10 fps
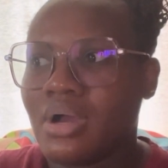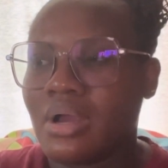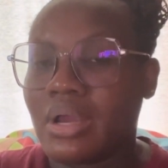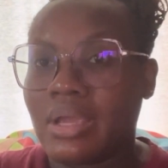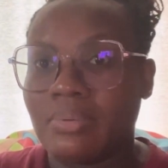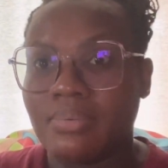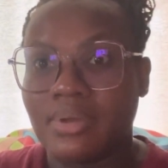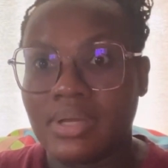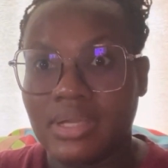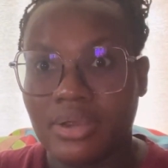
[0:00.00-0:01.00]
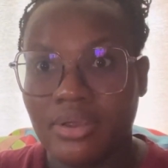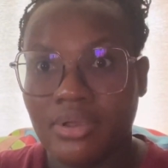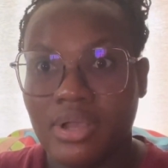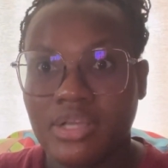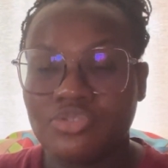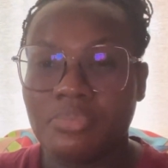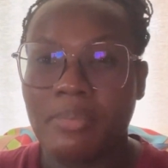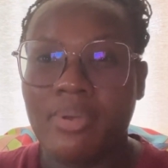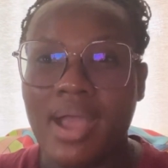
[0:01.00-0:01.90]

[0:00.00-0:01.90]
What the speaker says: All right, we were there. Because remember,